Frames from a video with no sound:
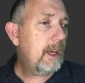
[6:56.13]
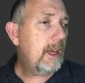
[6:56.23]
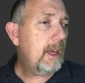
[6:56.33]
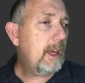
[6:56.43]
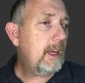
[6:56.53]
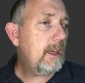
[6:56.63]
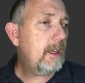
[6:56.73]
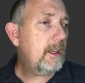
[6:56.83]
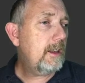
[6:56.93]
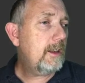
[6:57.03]

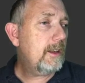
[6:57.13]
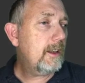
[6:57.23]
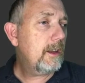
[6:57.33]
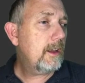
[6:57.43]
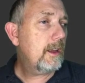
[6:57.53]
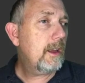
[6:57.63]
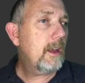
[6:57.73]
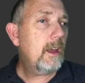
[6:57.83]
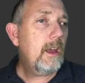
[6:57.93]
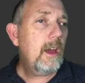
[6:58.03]
And
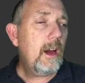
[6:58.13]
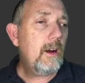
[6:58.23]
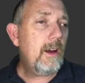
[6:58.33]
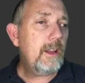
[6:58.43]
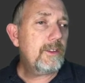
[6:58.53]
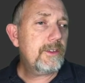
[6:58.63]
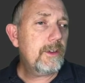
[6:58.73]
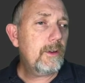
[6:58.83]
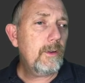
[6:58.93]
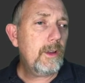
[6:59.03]
all right,
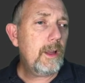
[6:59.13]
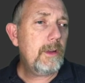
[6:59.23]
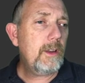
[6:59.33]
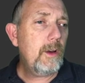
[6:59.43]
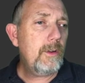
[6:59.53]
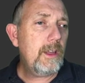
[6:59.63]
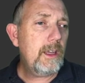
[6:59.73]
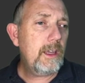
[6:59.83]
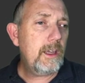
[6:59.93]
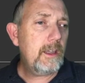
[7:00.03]
so let me load
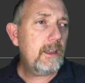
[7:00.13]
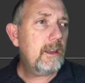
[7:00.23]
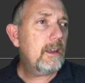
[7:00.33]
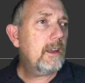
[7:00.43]
in